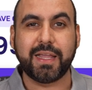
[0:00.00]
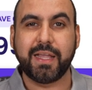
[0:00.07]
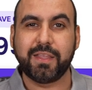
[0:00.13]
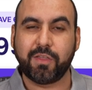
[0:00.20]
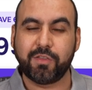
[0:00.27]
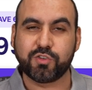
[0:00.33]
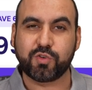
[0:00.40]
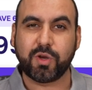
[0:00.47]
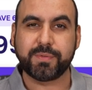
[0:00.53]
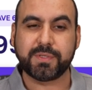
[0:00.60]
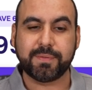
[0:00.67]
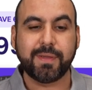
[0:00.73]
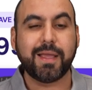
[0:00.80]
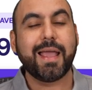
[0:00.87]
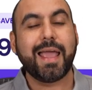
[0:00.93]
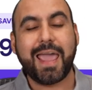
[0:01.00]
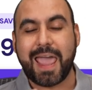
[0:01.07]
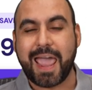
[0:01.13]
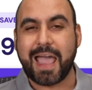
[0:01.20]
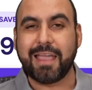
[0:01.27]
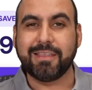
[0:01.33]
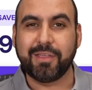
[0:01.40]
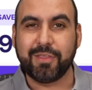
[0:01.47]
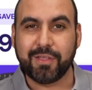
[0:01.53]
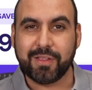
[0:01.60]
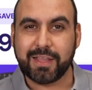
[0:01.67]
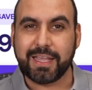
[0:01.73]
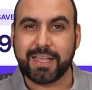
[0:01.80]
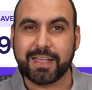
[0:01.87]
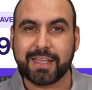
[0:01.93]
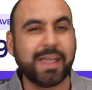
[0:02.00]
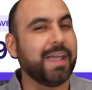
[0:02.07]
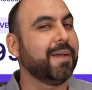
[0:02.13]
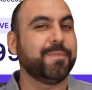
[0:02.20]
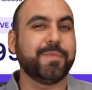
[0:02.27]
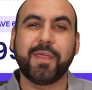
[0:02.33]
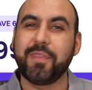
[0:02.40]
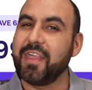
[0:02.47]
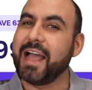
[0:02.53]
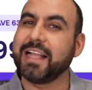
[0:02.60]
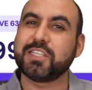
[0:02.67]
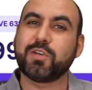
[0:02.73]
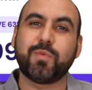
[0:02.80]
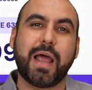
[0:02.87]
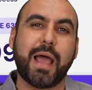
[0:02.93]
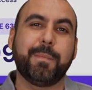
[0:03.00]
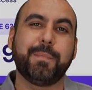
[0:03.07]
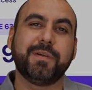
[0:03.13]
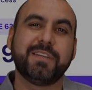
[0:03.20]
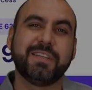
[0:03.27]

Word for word: in the description and the link. And that's a wrap.